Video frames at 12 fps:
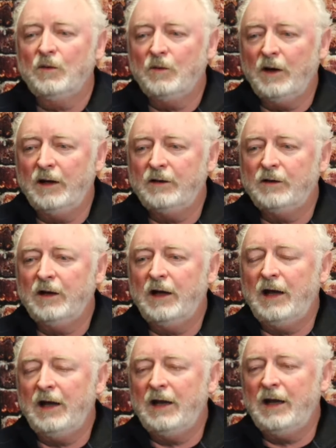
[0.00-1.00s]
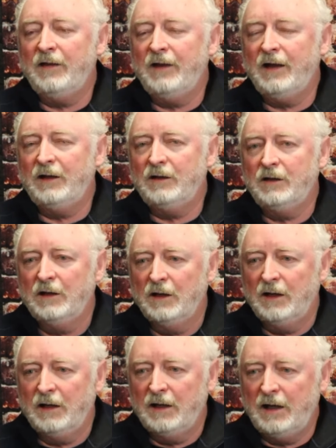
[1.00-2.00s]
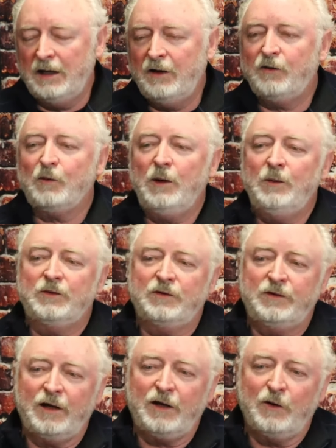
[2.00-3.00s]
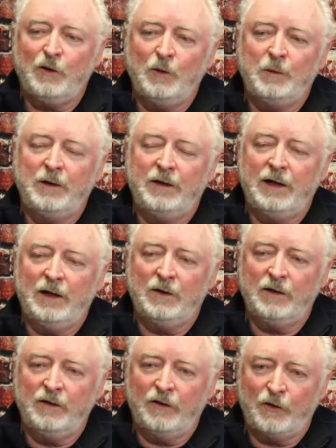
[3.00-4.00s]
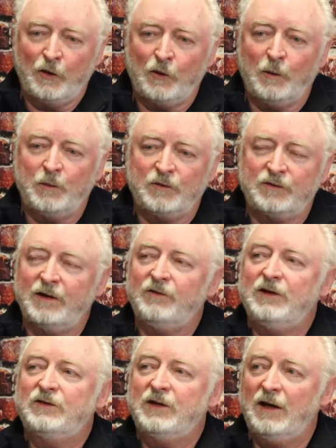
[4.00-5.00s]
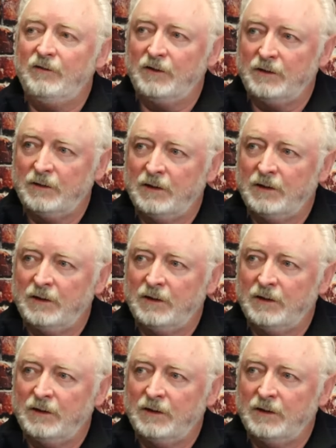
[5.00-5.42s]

Right. And, and then, eighty-three was the second group, and now and the third group is seventy-seven.